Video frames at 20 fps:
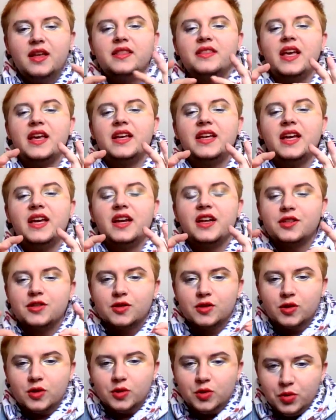They get
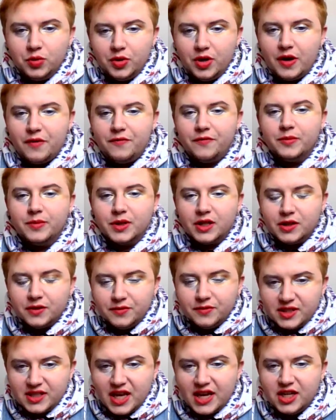excluded from the
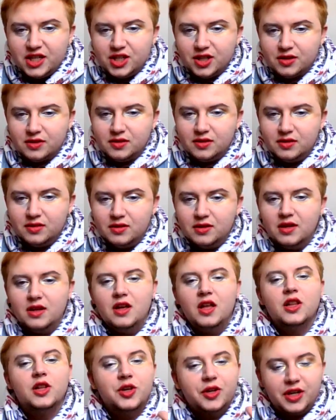conversation.
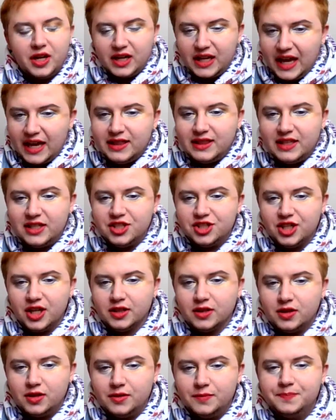Look at Caitlyn
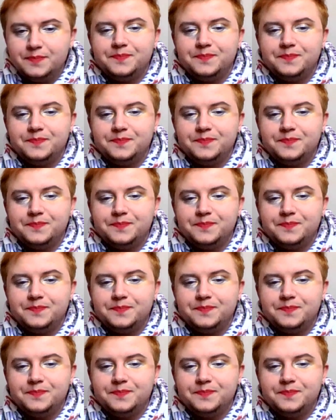Jenner.